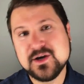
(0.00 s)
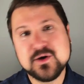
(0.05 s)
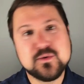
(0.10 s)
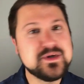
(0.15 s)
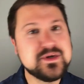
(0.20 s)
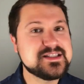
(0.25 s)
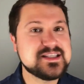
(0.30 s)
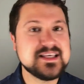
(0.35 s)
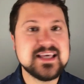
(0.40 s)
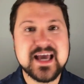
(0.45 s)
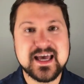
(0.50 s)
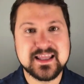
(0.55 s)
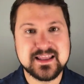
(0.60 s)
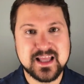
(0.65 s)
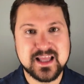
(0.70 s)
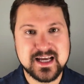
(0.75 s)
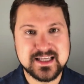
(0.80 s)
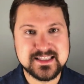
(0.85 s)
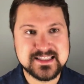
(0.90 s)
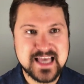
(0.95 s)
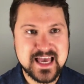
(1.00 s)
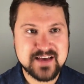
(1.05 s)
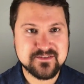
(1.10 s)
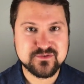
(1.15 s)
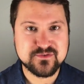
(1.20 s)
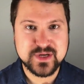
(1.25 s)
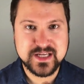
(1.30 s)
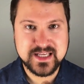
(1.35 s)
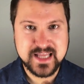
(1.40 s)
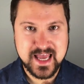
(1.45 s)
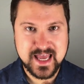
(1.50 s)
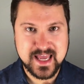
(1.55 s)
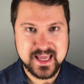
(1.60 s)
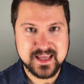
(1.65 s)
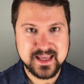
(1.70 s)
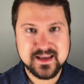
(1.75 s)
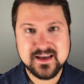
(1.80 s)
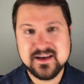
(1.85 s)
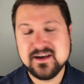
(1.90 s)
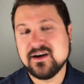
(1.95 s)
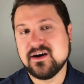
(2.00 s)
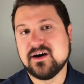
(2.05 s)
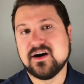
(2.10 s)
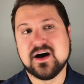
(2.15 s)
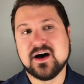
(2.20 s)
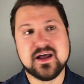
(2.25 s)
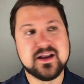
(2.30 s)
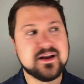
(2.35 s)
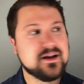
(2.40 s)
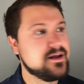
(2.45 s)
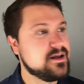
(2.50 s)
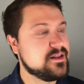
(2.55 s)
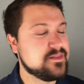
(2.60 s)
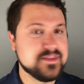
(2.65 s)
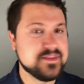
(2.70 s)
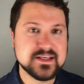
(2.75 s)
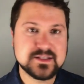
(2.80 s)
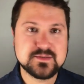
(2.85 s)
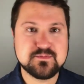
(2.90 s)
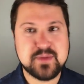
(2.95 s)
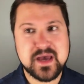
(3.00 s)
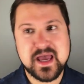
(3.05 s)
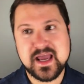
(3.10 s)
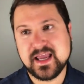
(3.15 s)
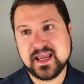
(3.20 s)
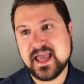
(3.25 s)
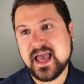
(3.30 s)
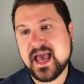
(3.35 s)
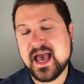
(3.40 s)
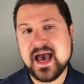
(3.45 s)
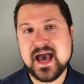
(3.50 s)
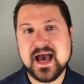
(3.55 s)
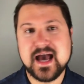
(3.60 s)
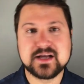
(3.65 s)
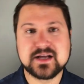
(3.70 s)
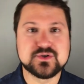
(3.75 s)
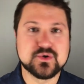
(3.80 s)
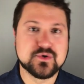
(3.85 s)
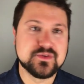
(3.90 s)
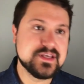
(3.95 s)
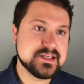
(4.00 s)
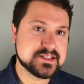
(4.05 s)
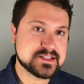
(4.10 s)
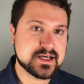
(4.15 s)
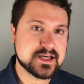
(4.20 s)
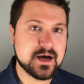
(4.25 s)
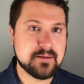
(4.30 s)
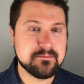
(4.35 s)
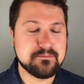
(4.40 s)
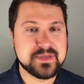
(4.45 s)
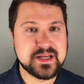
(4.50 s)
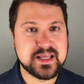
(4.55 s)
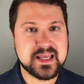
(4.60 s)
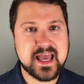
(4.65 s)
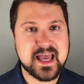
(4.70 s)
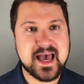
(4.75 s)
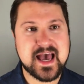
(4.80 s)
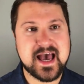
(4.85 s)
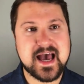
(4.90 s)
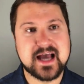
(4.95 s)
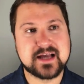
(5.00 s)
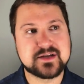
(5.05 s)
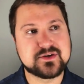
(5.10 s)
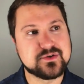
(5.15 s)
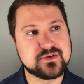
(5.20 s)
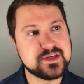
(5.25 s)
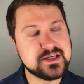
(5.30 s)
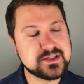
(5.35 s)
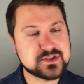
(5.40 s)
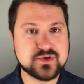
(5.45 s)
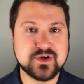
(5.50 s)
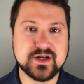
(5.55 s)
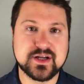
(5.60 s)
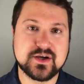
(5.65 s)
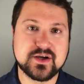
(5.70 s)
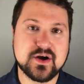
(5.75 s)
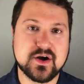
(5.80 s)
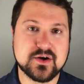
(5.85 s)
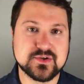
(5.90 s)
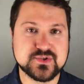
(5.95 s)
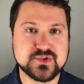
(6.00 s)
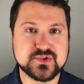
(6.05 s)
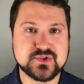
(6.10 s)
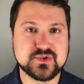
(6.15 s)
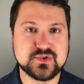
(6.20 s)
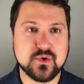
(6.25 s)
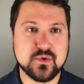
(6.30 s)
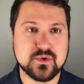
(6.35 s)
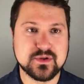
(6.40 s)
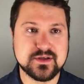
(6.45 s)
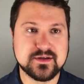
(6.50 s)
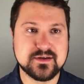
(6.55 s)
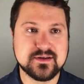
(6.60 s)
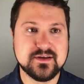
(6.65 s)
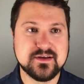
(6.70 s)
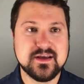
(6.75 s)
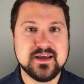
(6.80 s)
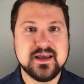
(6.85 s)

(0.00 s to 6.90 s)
We see headlines every day on this bank hacked or this company hacked or these credit cards stolen.